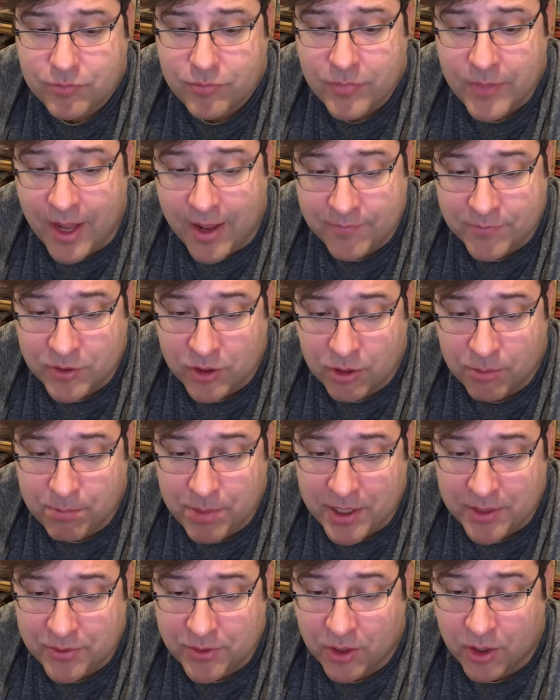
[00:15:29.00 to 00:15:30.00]
After a
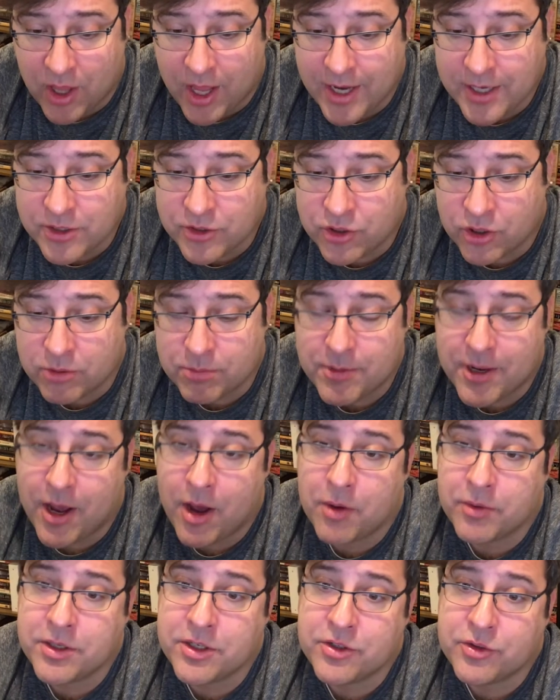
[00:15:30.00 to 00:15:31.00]
bit, the lion took me
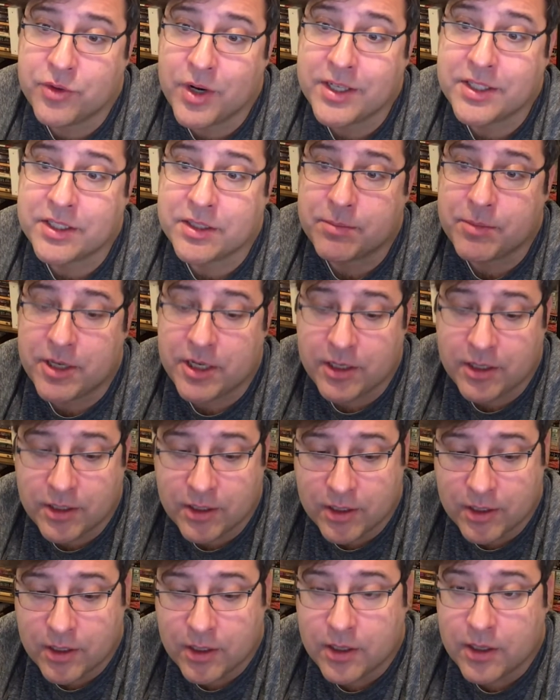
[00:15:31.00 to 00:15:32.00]
out and dressed me.
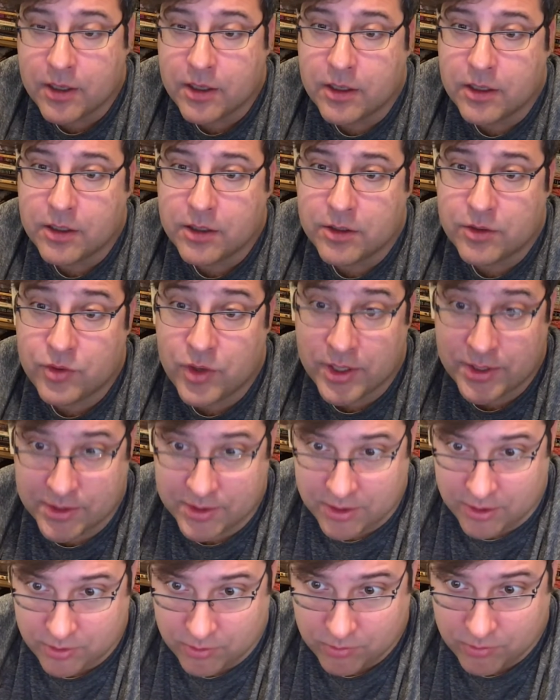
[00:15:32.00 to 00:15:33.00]
Dressed
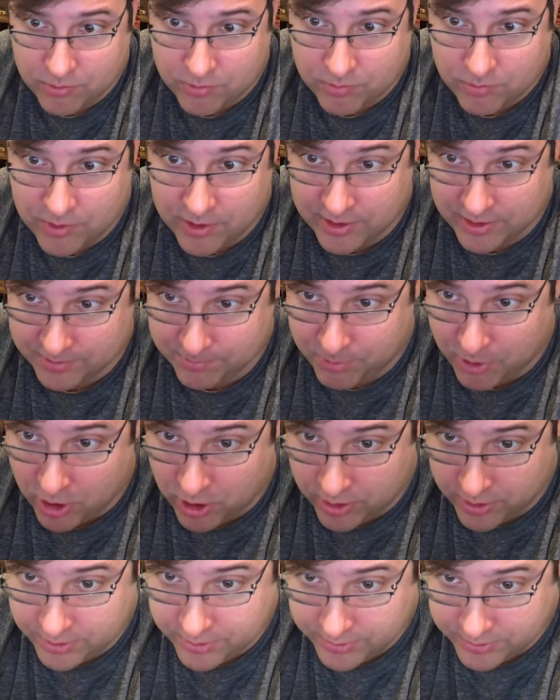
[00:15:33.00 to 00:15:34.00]
you? With his
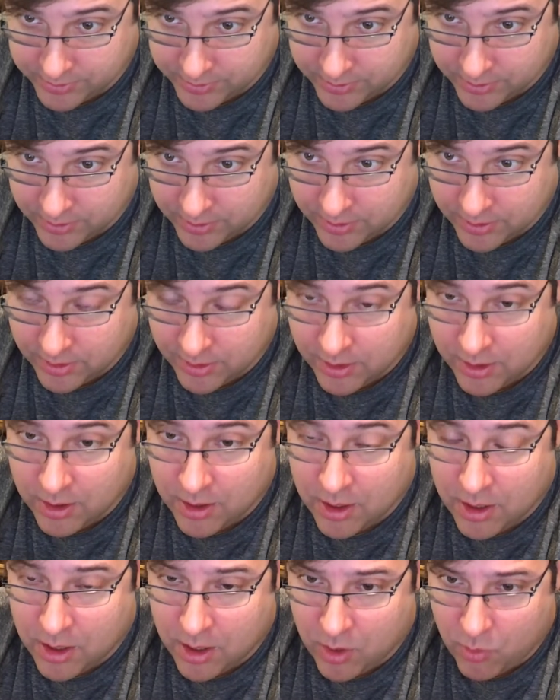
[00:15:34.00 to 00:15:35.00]
paws?
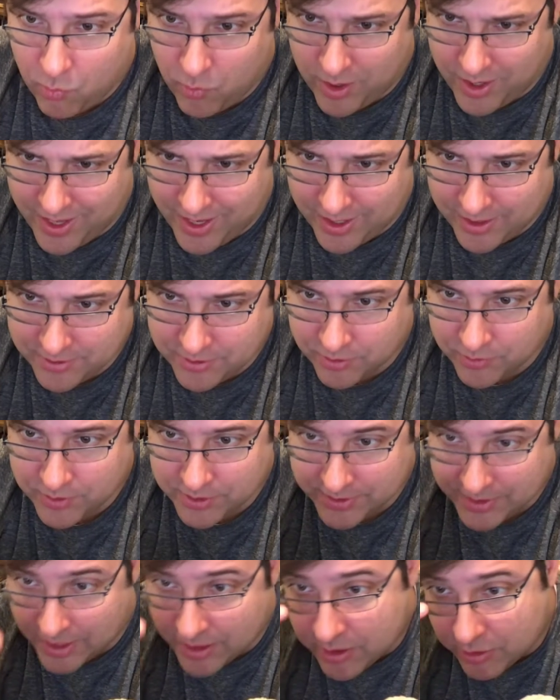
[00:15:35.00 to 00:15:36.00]
Well, I don't
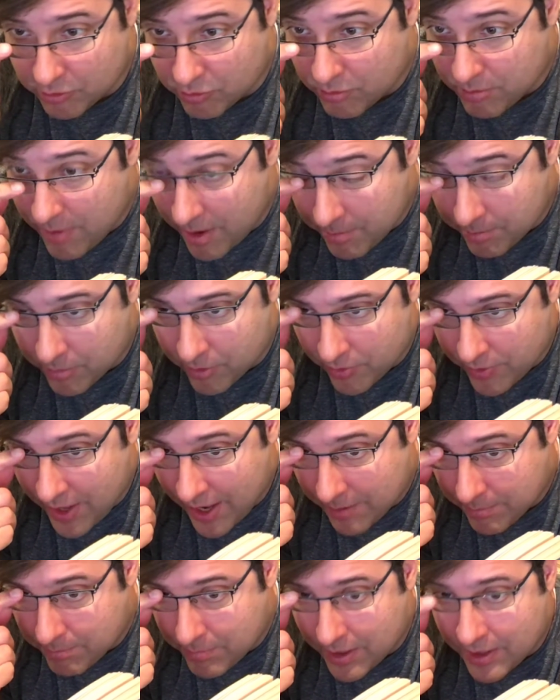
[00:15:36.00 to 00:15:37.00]
exactly remember
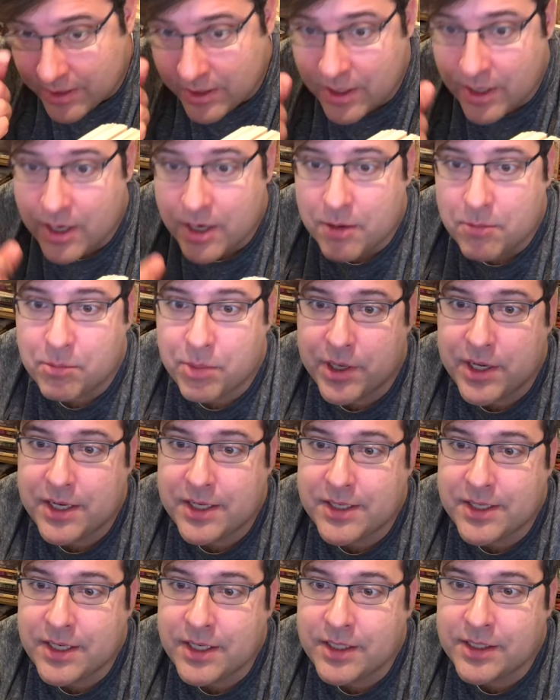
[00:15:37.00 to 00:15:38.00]
that bit, but he
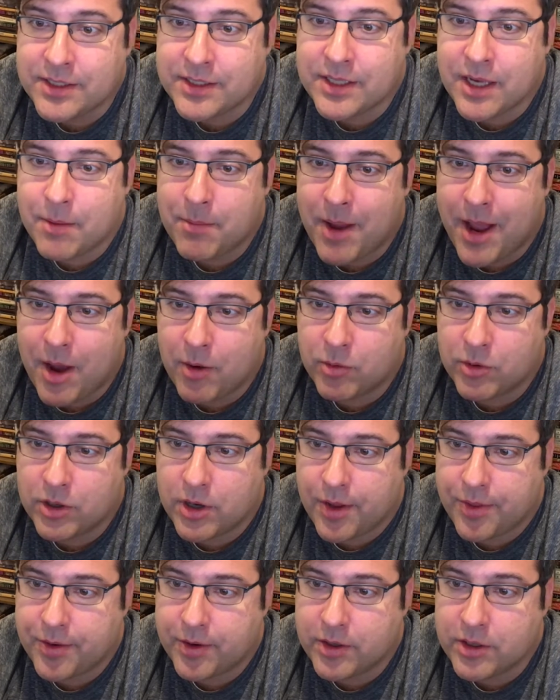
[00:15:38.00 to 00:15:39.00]
did somehow or
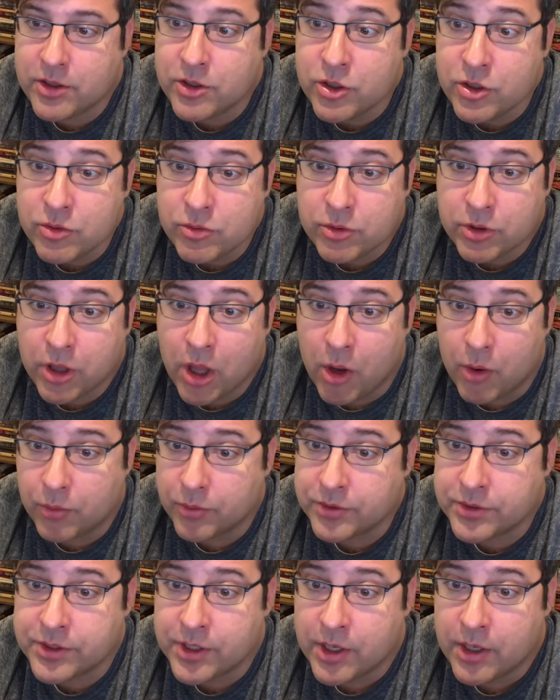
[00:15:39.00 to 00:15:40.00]
other, in new
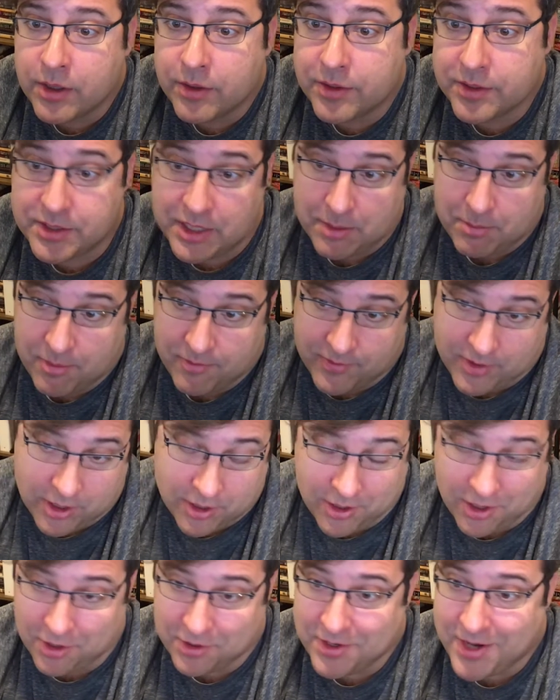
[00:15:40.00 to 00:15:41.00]
clothes, the same I've
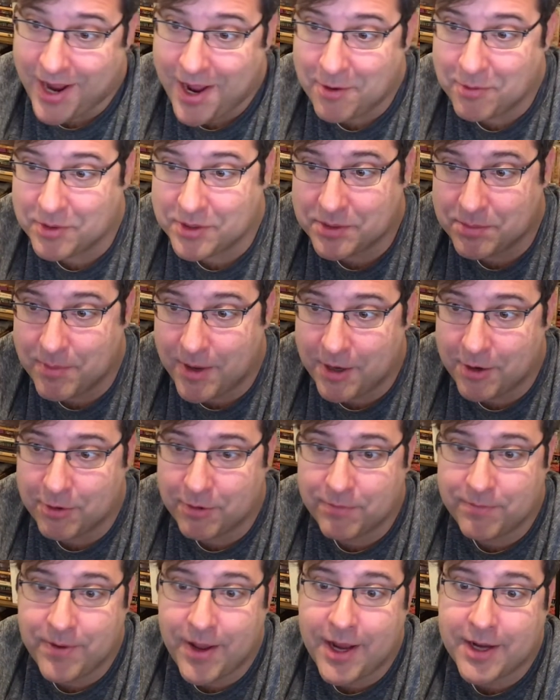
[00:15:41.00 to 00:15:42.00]
got on now, as a matter
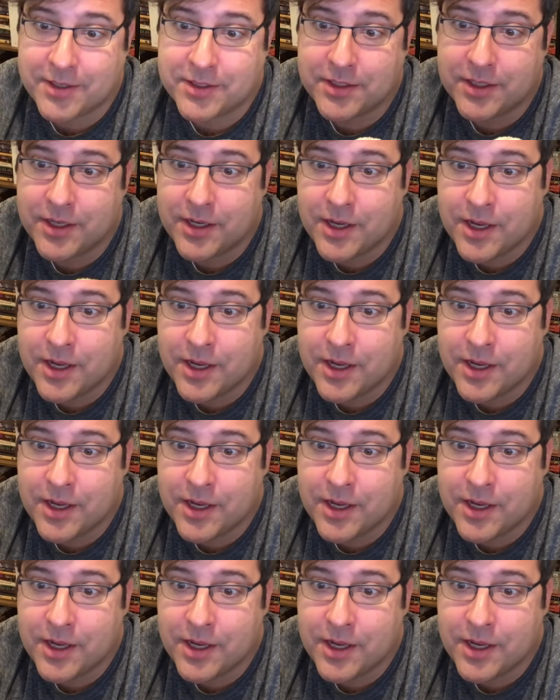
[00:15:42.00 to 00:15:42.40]
of fact.